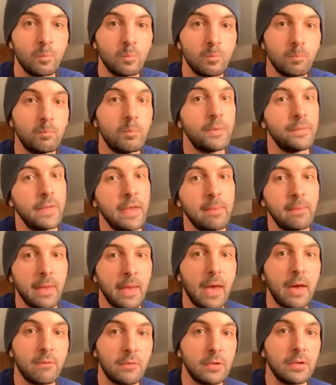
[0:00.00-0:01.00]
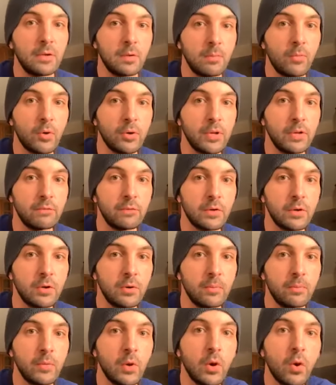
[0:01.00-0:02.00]
but they may have it a little more difficult,
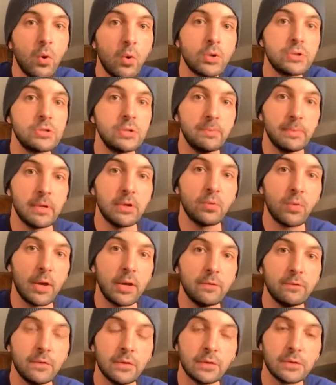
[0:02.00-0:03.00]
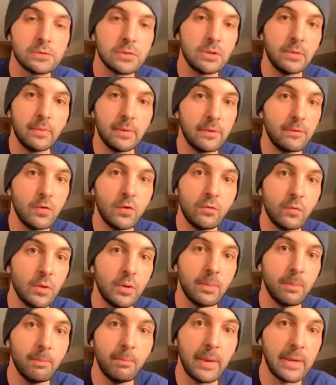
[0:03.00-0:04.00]
or to be grateful. So let me give you a really
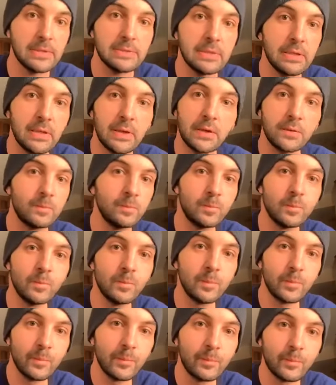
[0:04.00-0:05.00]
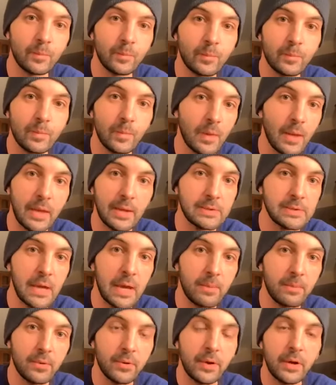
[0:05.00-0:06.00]
basic
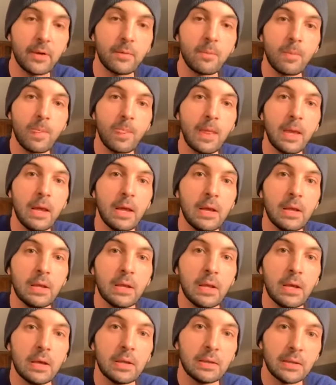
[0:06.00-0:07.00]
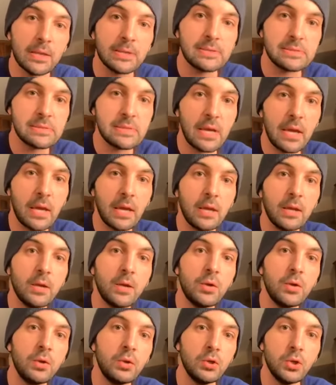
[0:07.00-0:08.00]
example here. let's say
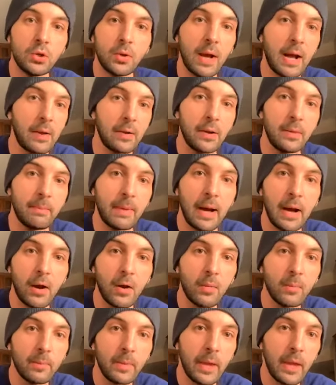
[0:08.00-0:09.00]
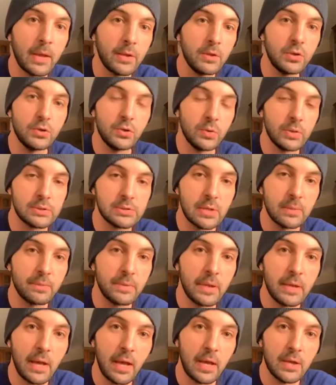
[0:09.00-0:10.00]
you're out and about and you're doing
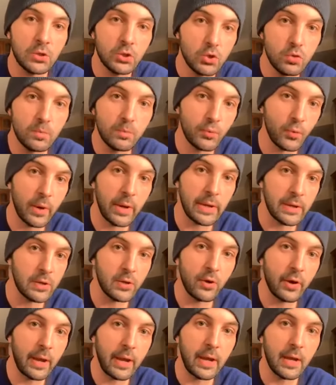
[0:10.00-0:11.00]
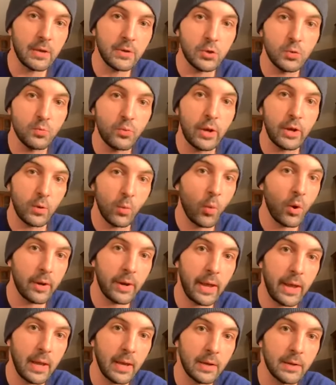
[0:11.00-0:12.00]
something and you break your hand. You break one
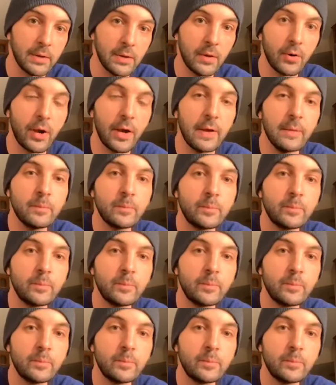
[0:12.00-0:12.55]
hand, okay?